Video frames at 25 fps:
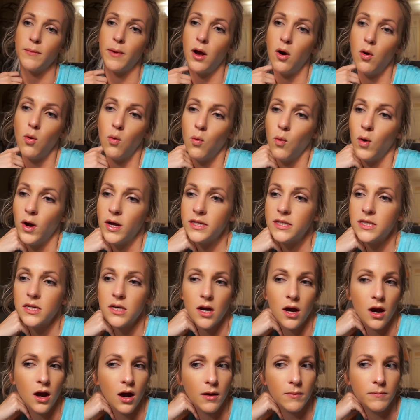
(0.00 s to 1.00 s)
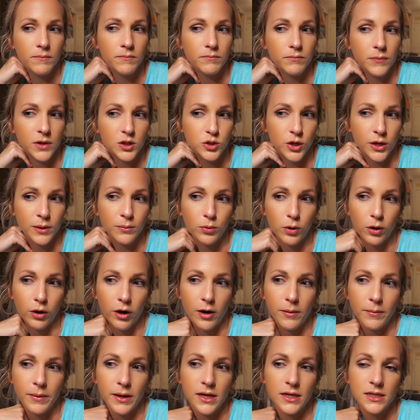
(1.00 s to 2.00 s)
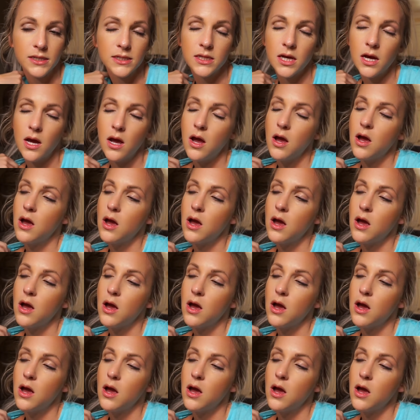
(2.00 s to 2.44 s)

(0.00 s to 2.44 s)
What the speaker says: about what my training program is.